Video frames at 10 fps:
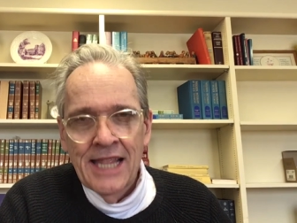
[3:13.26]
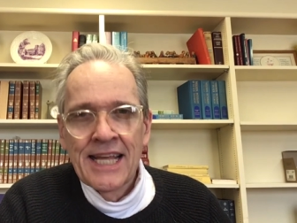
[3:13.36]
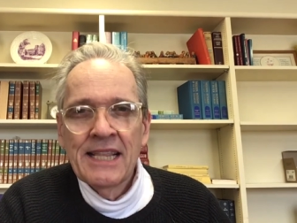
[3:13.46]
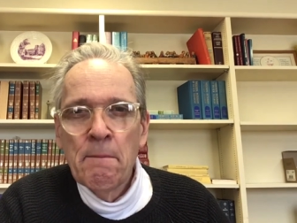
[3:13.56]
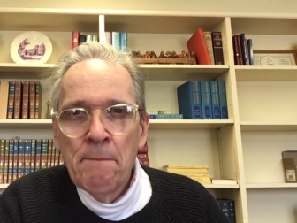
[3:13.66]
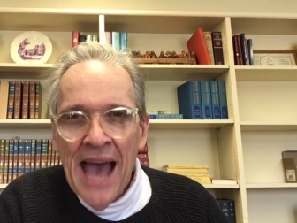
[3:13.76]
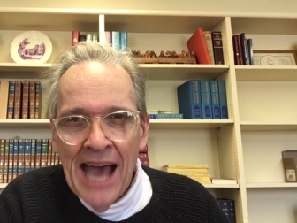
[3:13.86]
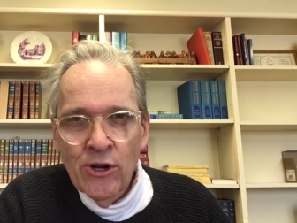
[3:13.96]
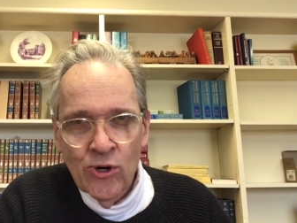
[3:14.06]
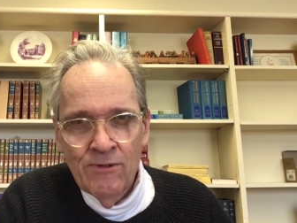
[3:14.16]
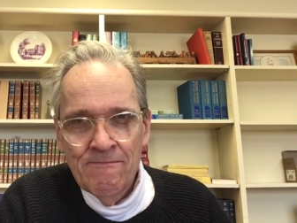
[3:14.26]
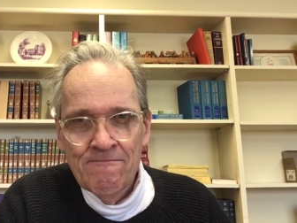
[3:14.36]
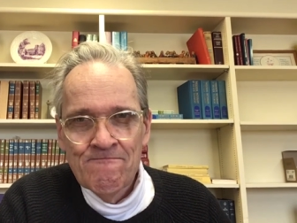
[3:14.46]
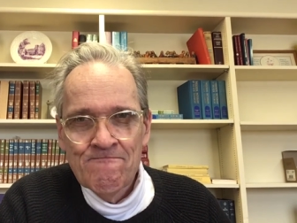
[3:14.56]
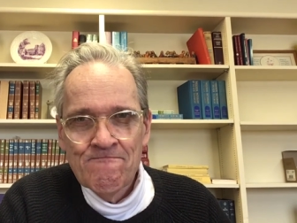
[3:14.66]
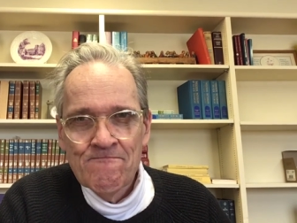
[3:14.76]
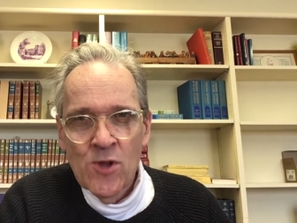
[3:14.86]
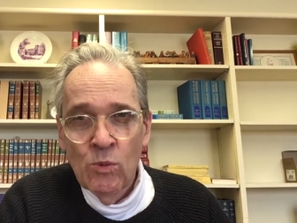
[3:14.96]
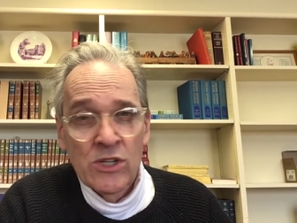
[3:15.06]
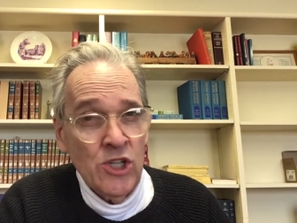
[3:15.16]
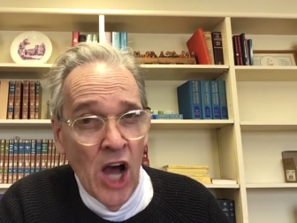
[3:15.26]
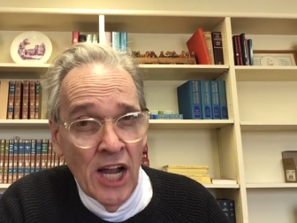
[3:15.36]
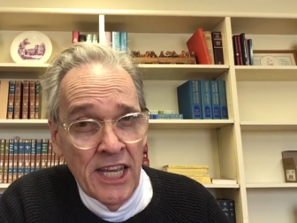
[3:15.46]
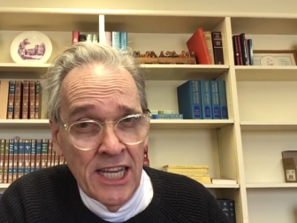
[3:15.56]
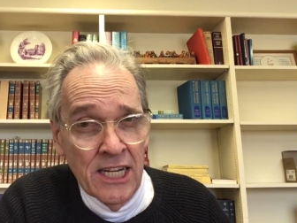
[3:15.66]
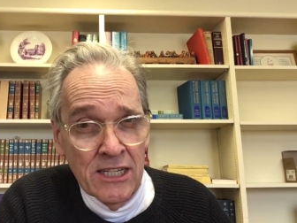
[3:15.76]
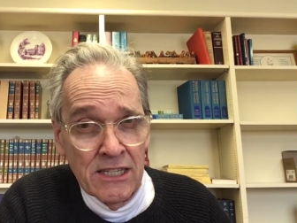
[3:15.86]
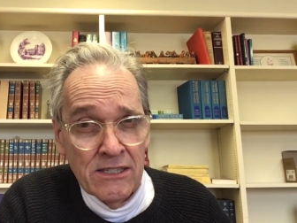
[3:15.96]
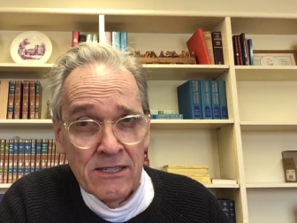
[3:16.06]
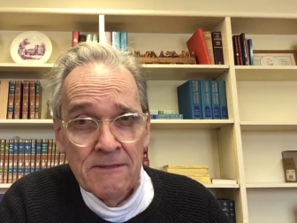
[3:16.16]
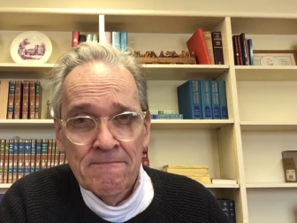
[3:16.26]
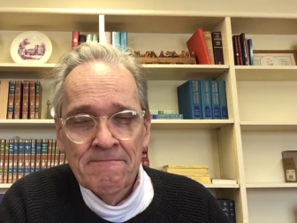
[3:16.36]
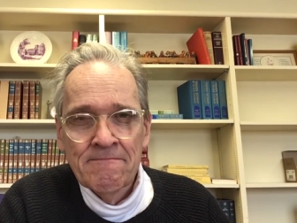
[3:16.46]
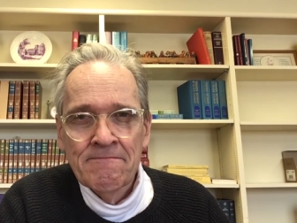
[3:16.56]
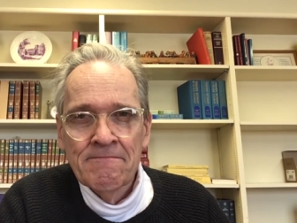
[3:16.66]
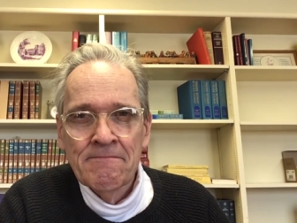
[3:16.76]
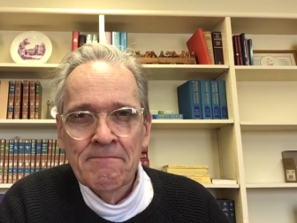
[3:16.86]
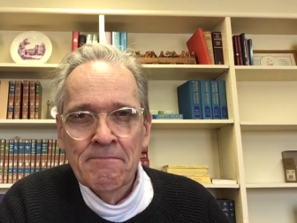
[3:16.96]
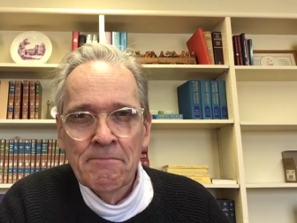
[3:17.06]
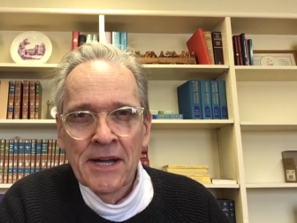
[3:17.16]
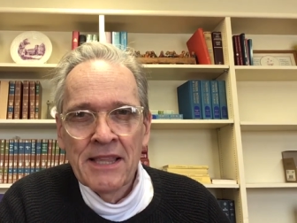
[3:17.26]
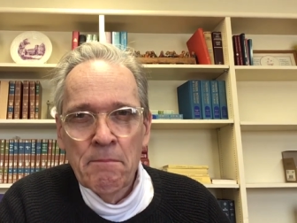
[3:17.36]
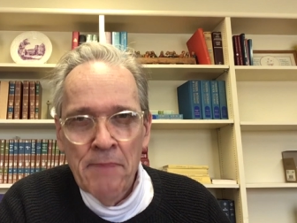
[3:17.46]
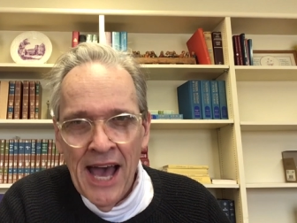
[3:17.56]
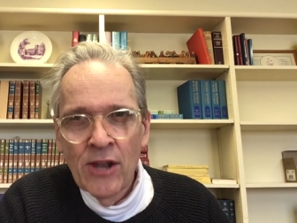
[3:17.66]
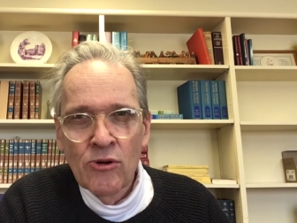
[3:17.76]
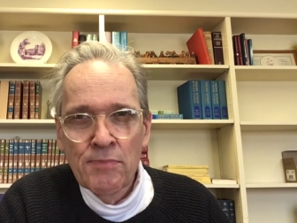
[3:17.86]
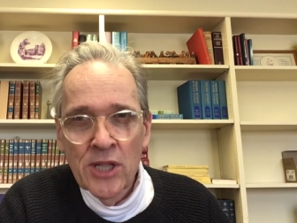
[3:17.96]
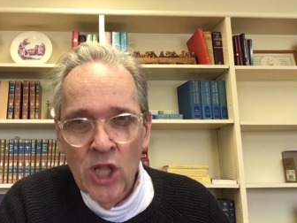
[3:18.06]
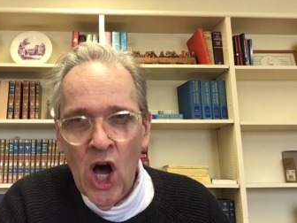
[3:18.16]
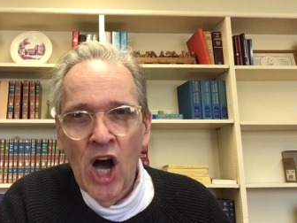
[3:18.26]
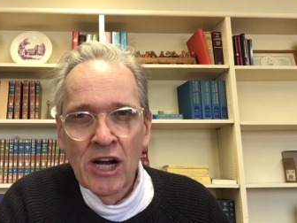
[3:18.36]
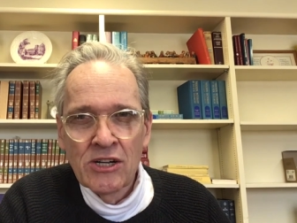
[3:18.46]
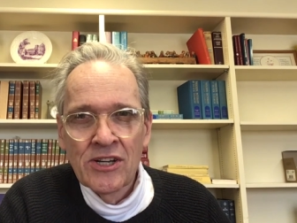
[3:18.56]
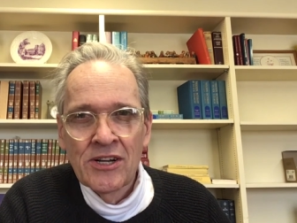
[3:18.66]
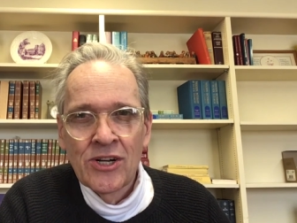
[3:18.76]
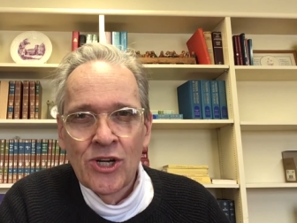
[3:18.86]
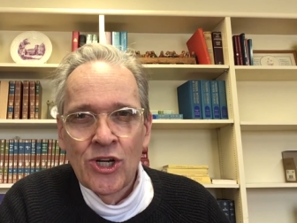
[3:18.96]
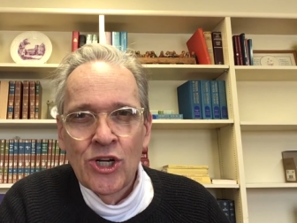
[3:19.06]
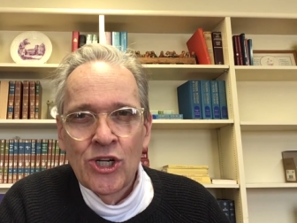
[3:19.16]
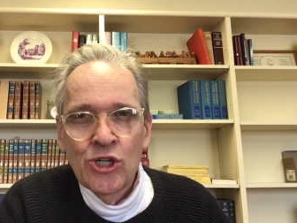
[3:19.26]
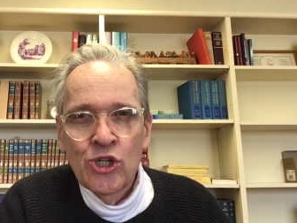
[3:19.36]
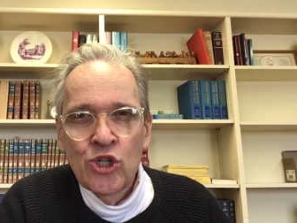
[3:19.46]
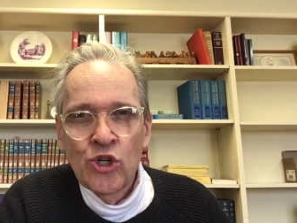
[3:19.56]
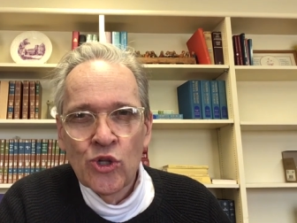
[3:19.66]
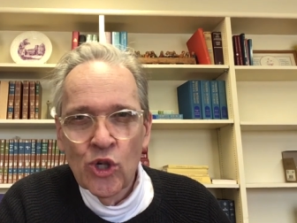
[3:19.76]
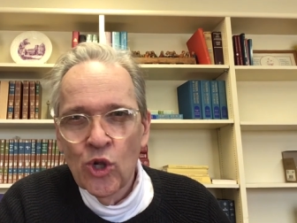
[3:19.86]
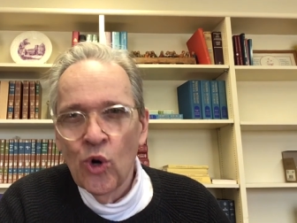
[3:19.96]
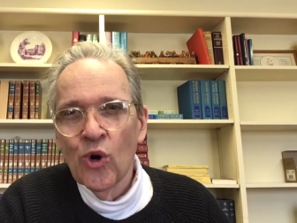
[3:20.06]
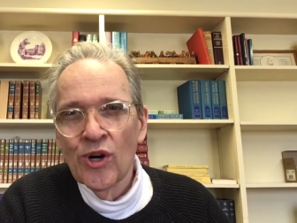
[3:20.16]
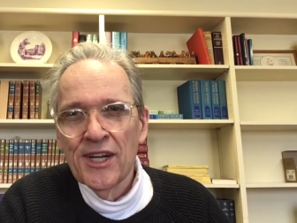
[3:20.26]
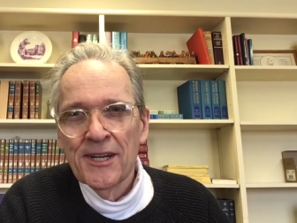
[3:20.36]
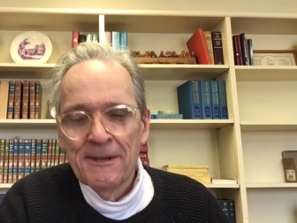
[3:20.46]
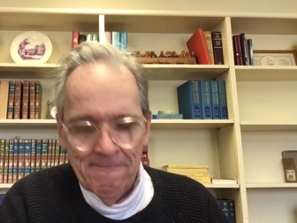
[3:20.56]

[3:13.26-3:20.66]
that the battle was not his, but the battle belonged to the Lord.